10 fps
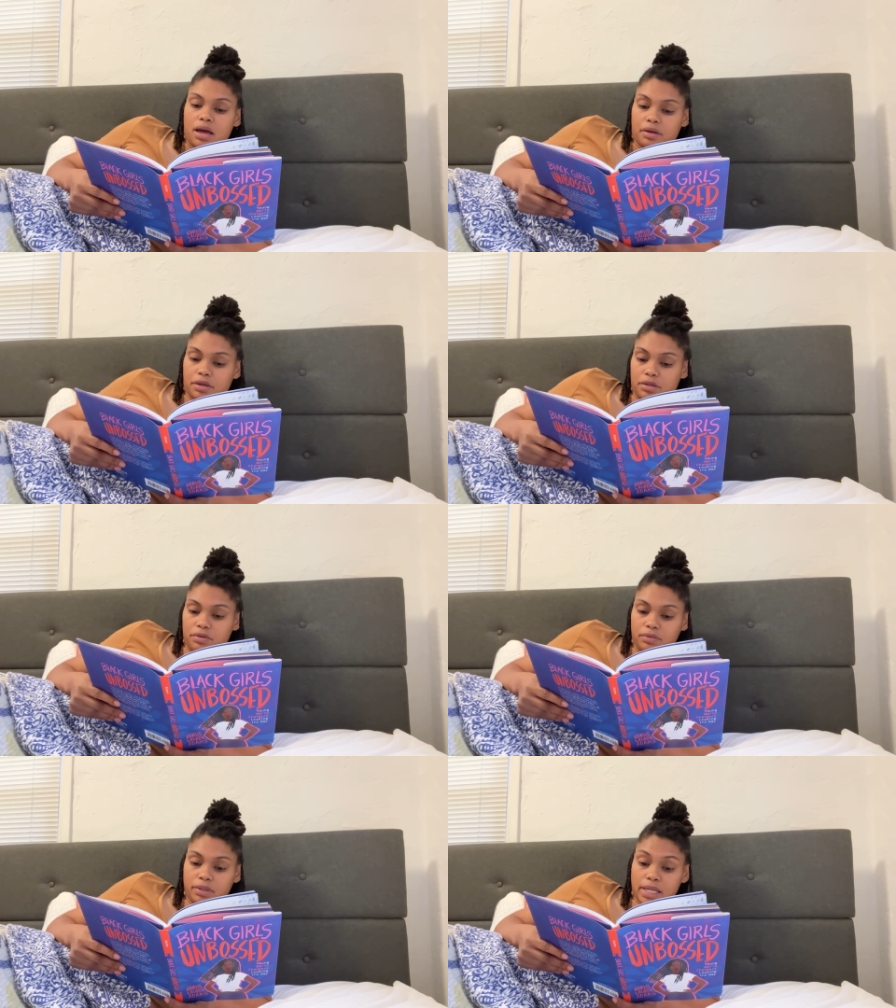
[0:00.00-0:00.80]
a
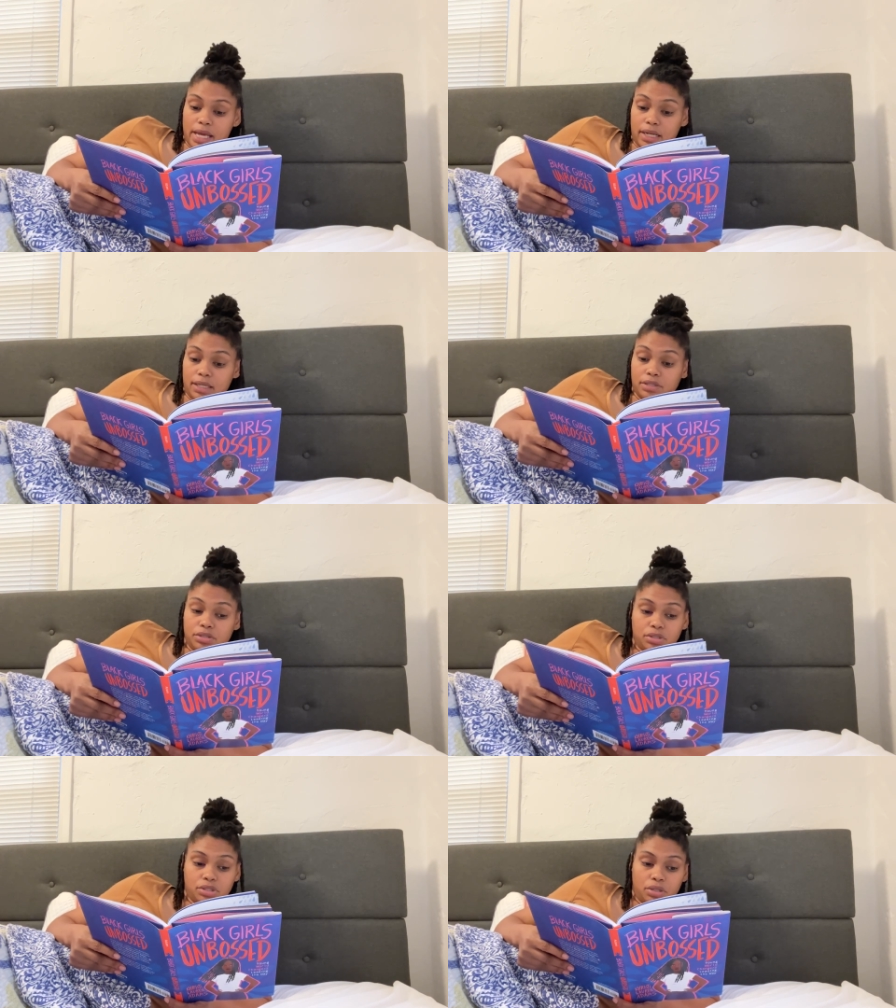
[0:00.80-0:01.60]
youth-led
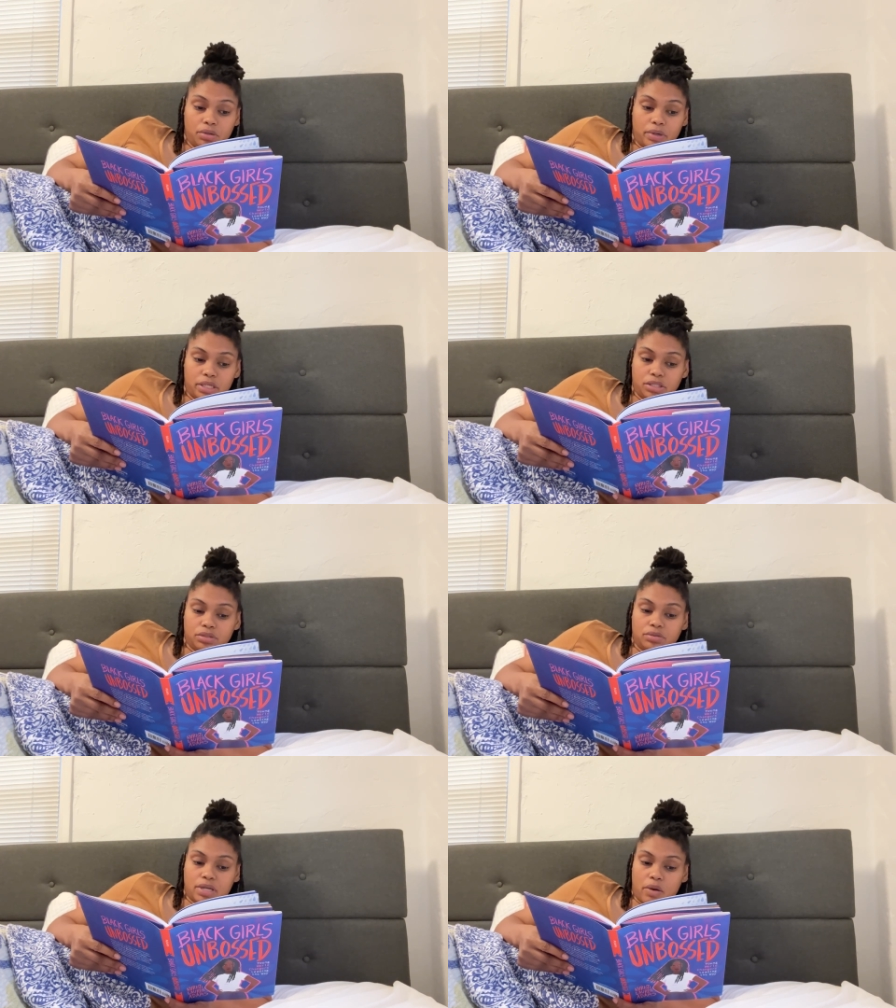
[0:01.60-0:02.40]

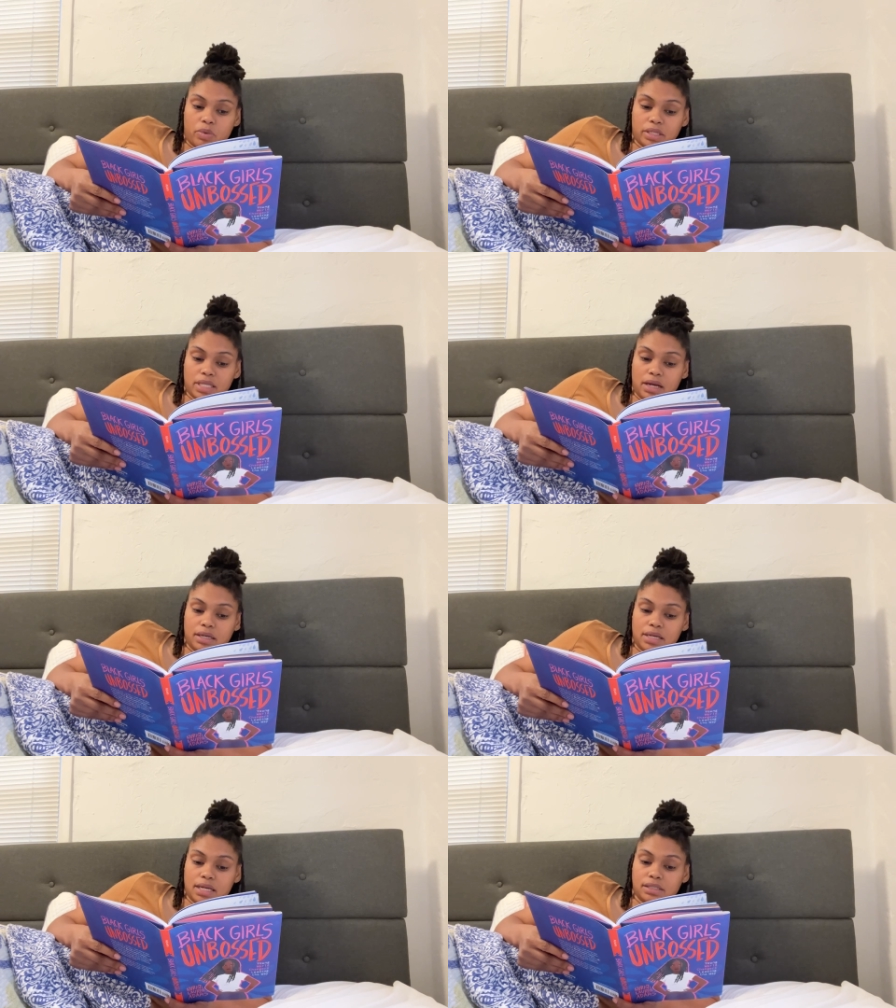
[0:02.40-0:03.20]
intergenerational network that
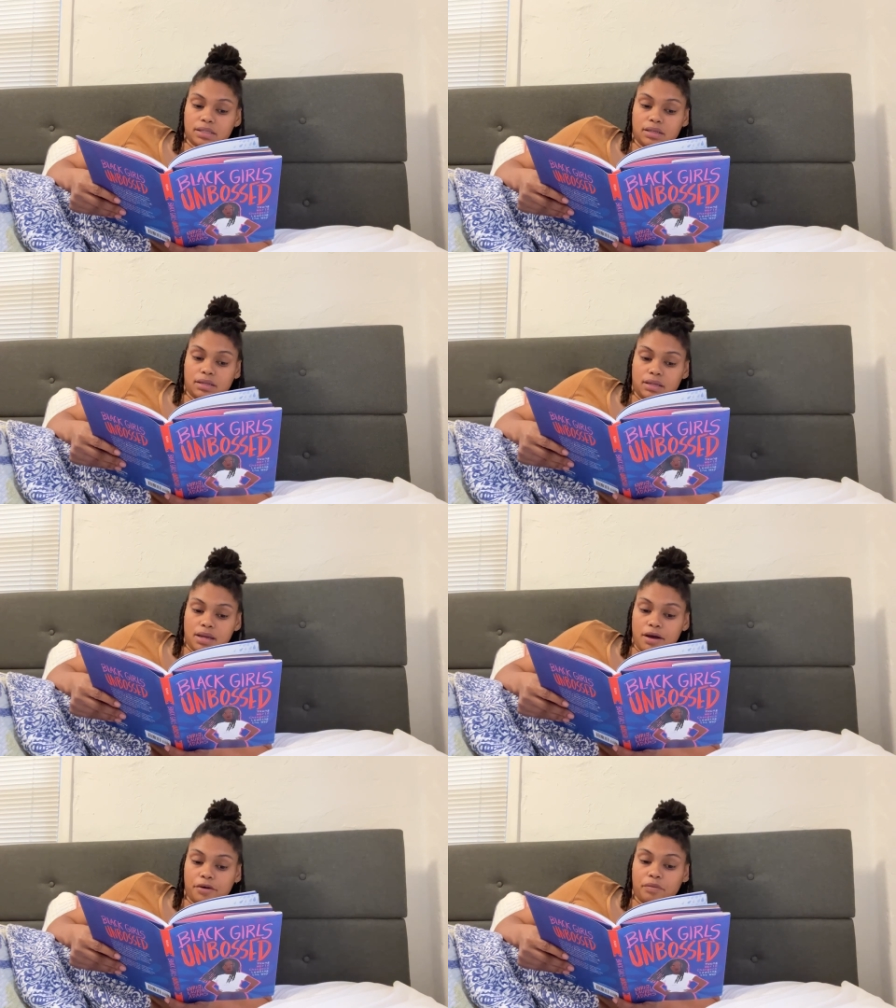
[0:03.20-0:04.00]
connects
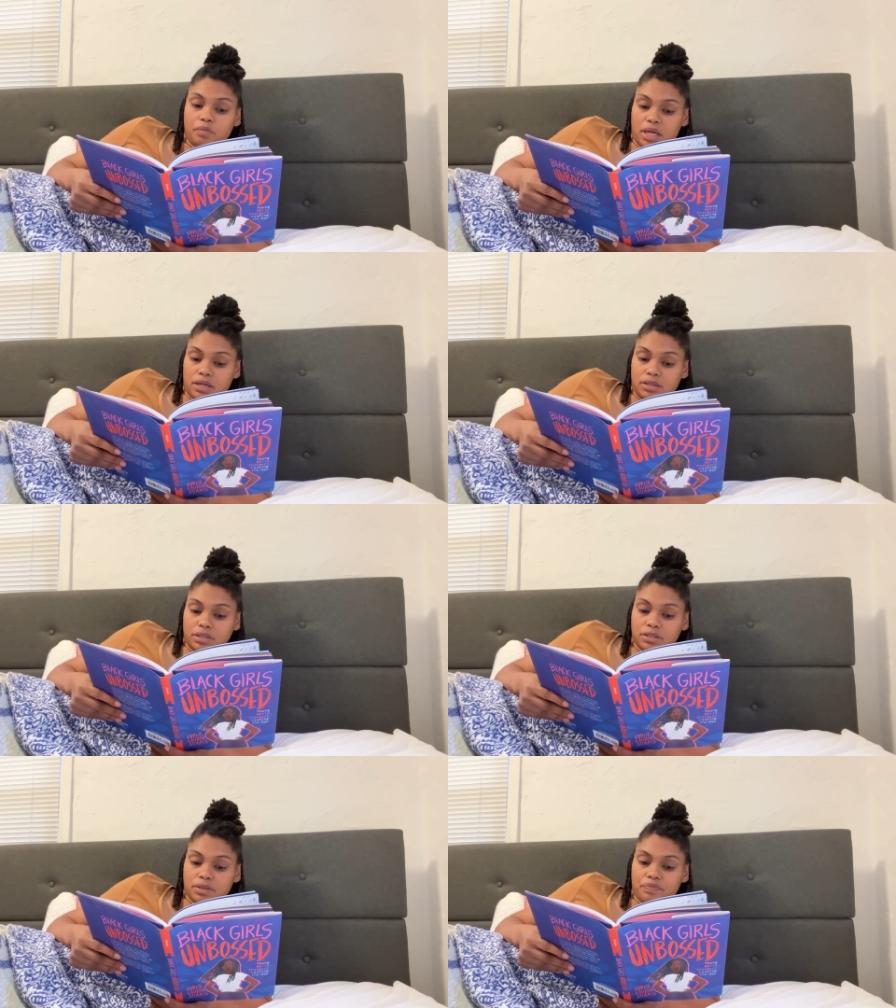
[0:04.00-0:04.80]
young
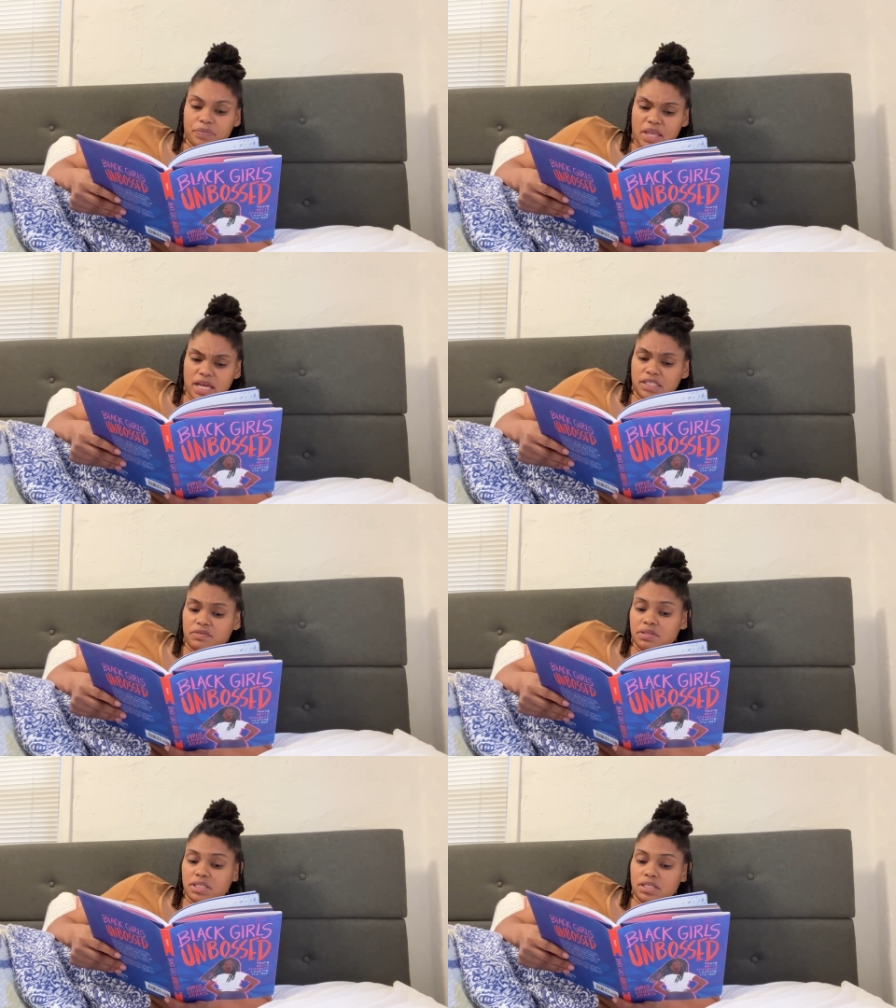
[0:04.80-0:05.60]
Mainers, ages
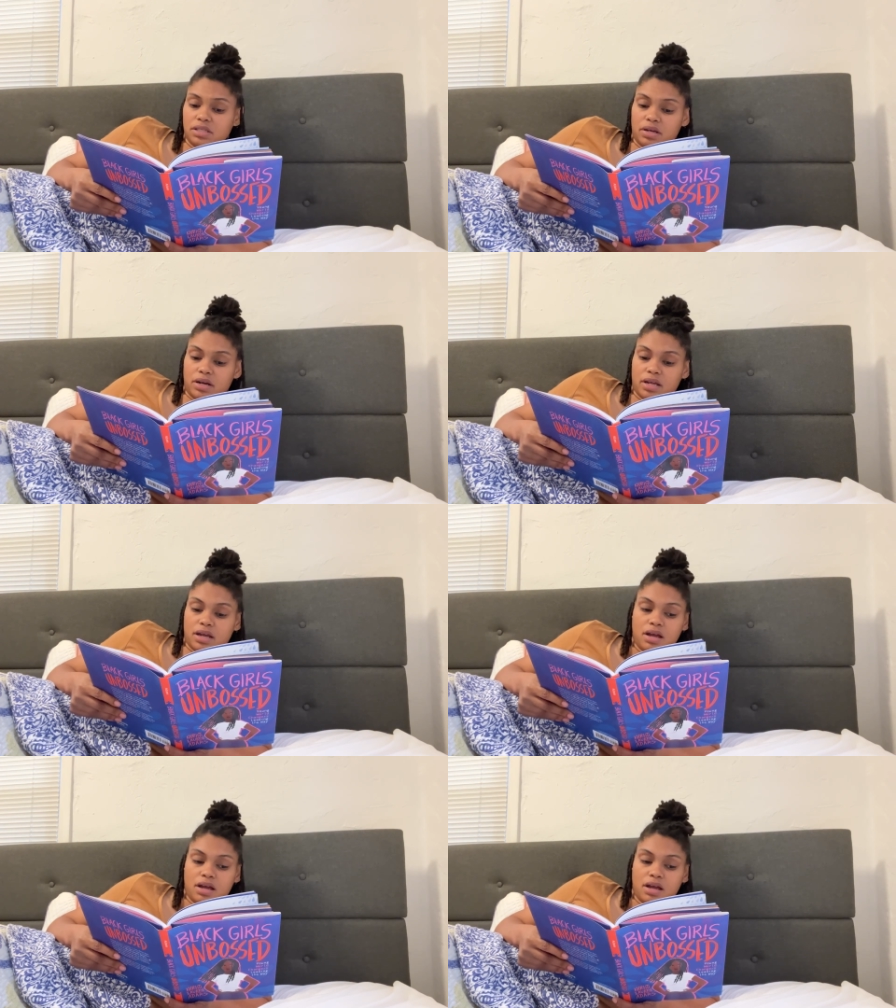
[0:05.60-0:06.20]
15 to 30,